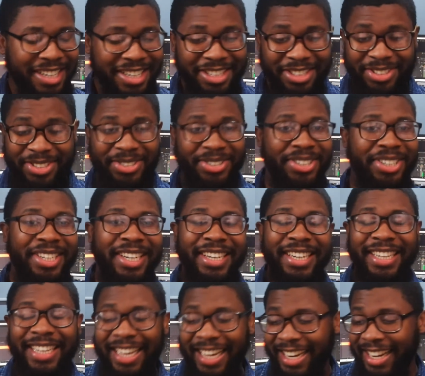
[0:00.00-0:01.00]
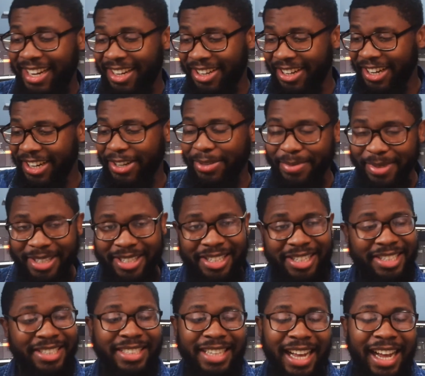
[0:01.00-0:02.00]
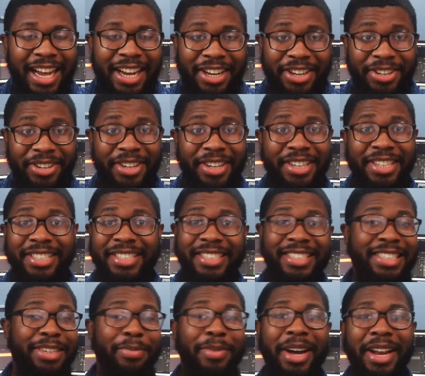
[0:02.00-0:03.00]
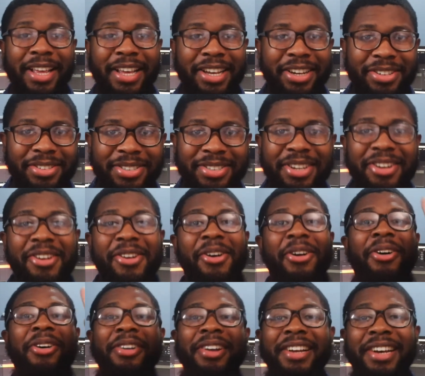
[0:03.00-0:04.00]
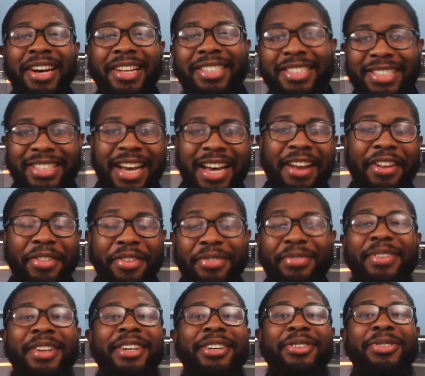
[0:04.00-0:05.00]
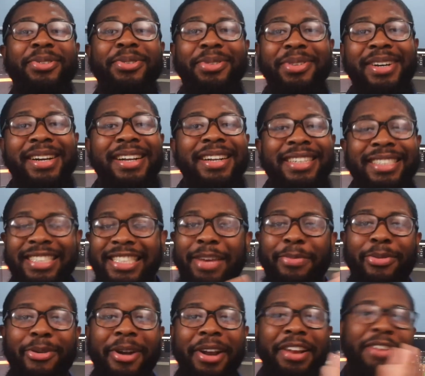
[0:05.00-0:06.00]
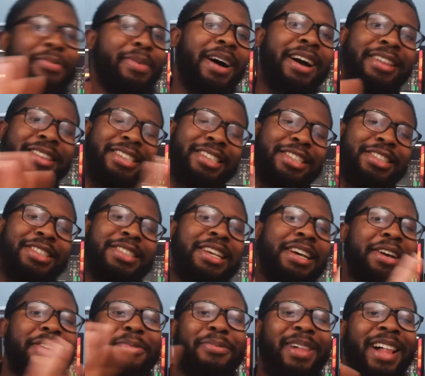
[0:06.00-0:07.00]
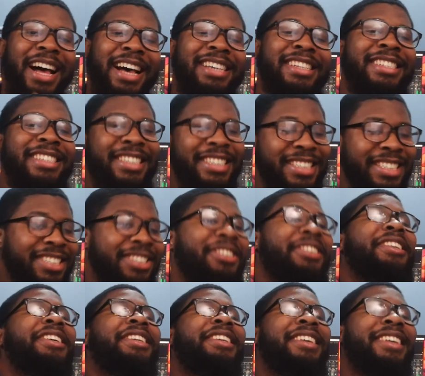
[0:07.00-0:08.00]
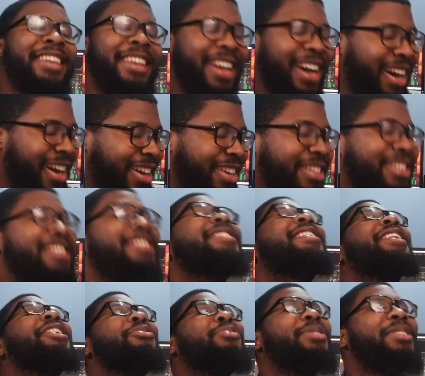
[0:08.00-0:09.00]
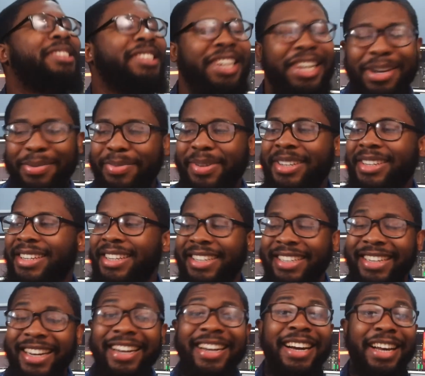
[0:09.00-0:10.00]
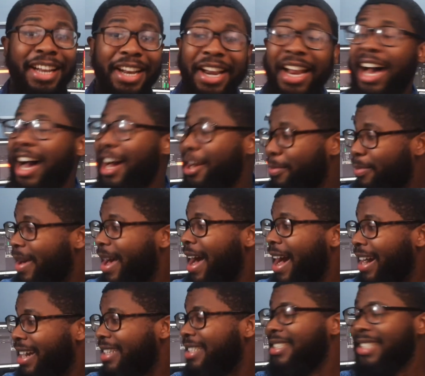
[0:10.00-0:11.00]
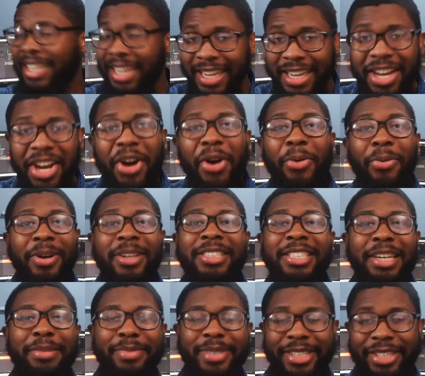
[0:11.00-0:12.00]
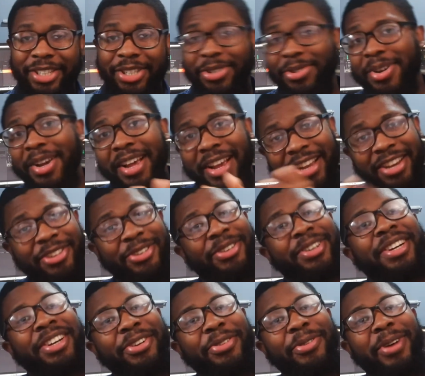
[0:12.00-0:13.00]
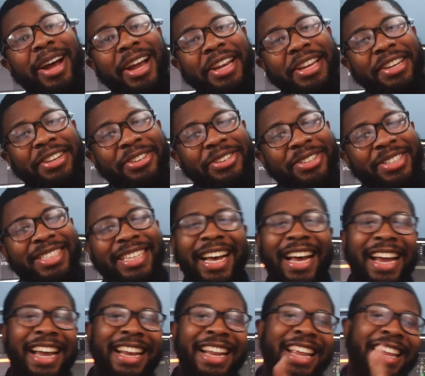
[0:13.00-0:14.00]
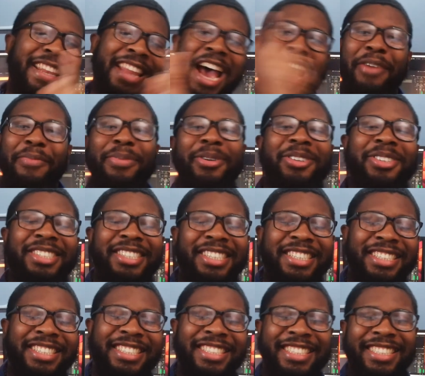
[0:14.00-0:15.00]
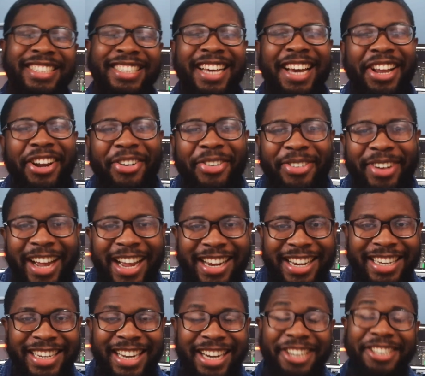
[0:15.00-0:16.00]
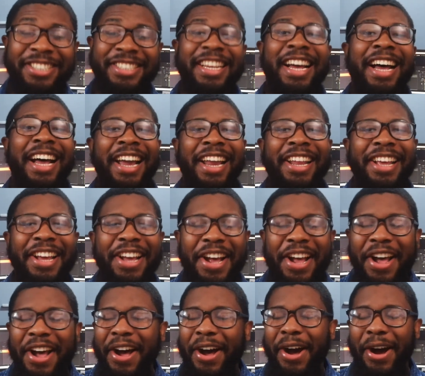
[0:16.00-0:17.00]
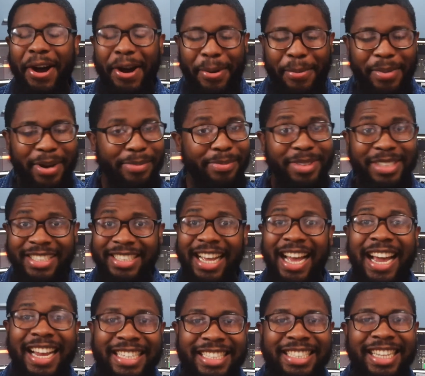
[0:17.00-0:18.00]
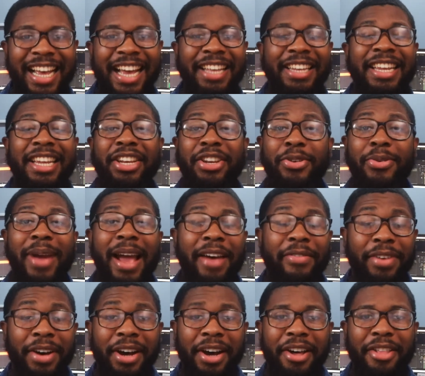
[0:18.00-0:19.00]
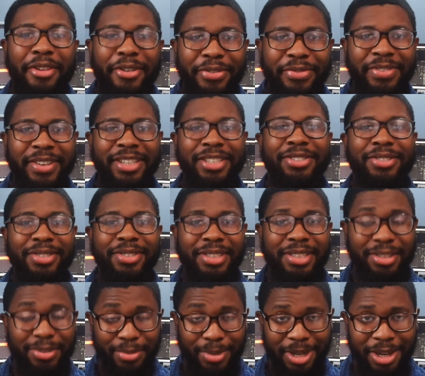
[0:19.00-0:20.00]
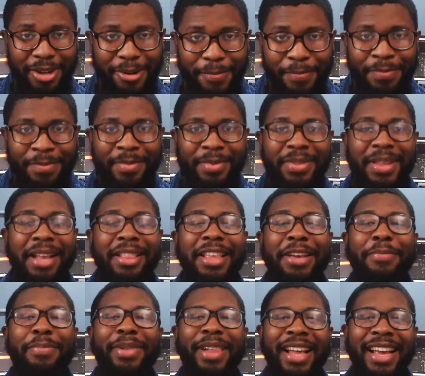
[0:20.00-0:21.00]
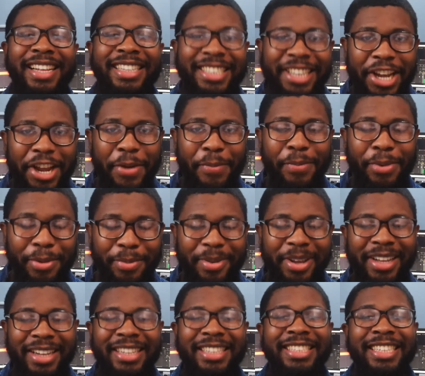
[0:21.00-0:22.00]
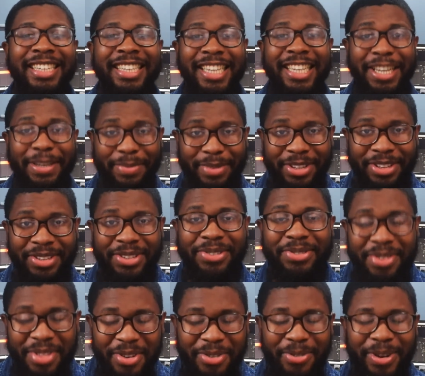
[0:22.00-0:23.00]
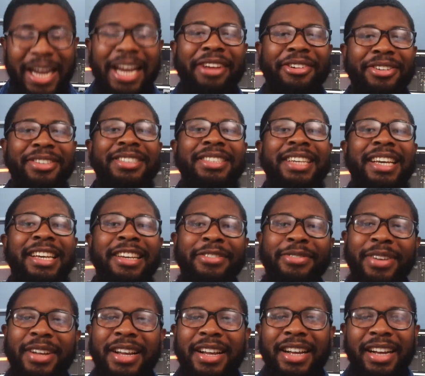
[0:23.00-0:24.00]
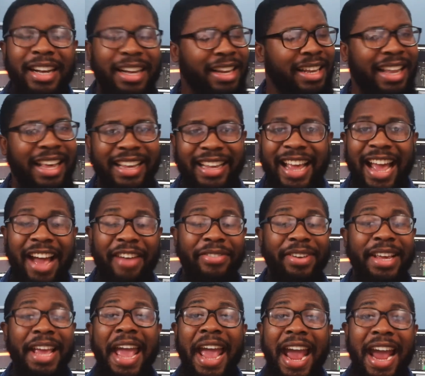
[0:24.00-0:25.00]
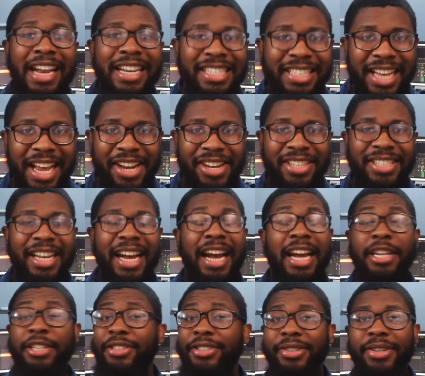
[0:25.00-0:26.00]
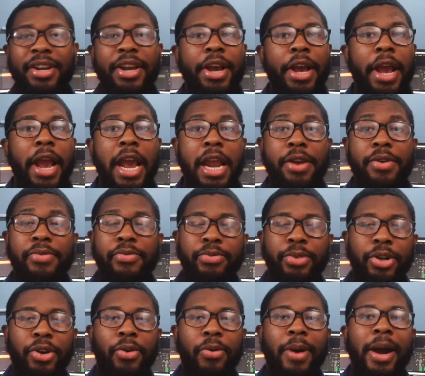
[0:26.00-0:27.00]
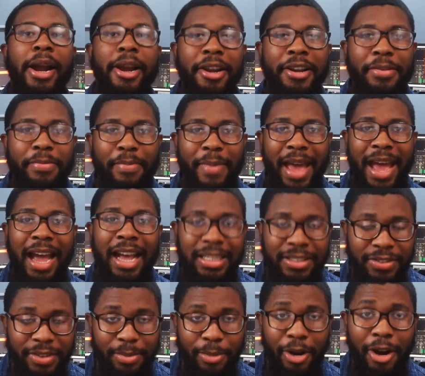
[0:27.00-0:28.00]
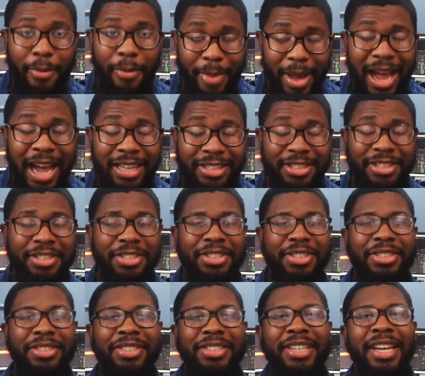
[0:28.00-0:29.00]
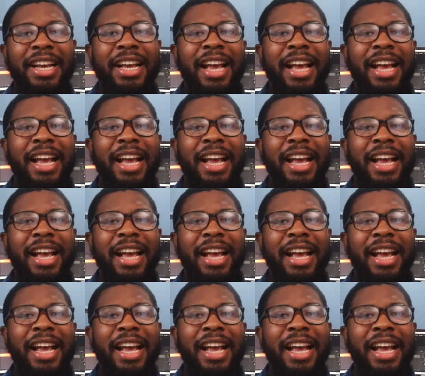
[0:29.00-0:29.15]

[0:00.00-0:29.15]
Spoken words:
So you're gonna get it, you're gonna be in this side, and you're gonna see somebody else on the other side of the vehicle separated by this plastic, and you're gonna nod and say what's up, and they're gonna nod back and say what's up to you, and you're gonna ride in your side, and that person is gonna ride in their side. But besides that, they do have other features as well that they plan to implement to keep you, the rider, safe, like having hand sanitizer and requiring masks from all passengers.